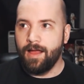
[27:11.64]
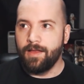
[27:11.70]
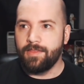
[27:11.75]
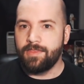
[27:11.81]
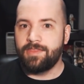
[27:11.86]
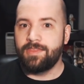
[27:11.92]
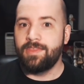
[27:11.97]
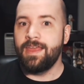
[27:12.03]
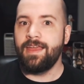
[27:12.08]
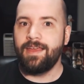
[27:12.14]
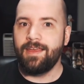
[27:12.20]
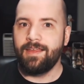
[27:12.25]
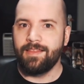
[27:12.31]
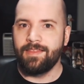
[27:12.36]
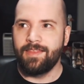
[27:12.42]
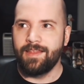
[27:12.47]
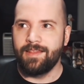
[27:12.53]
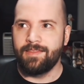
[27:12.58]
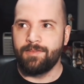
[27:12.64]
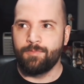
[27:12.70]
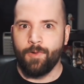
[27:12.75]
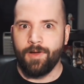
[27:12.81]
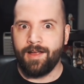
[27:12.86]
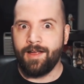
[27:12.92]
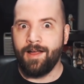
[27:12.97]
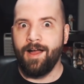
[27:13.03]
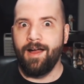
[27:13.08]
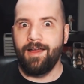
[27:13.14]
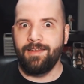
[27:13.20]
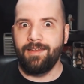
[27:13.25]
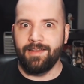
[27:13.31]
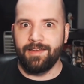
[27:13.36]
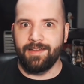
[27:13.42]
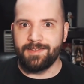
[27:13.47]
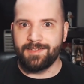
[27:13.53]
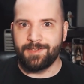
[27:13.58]
think that Wakanda
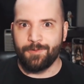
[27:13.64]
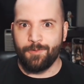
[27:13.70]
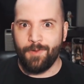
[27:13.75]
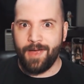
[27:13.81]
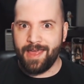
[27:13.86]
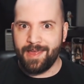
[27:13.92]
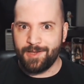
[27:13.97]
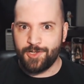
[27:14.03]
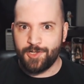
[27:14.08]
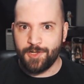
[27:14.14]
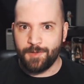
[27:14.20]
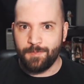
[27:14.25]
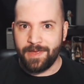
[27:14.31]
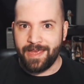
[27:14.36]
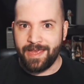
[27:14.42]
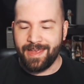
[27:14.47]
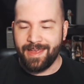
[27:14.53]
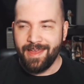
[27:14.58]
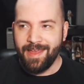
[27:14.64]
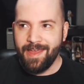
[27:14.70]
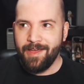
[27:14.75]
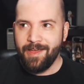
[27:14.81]
is the way it should be,